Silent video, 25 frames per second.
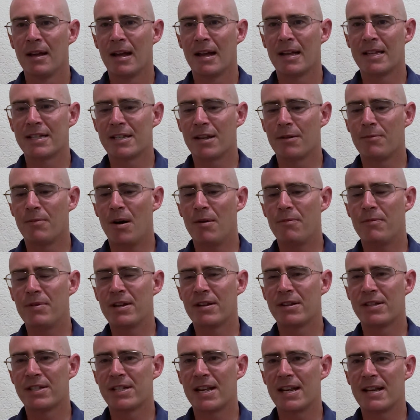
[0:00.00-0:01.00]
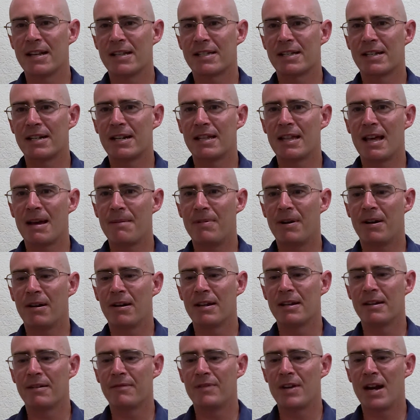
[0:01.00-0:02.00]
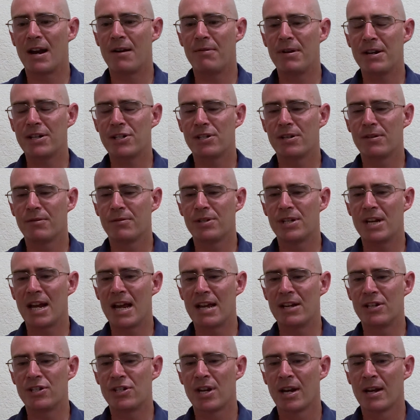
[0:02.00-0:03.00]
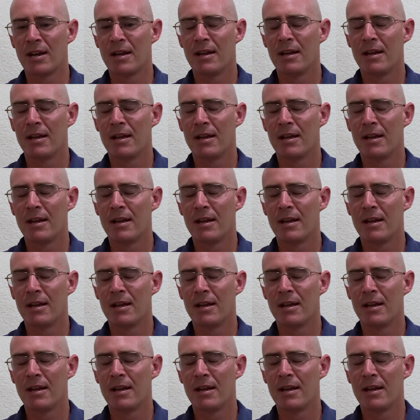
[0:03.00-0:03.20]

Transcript: And so what we could see is that in that period of directional change,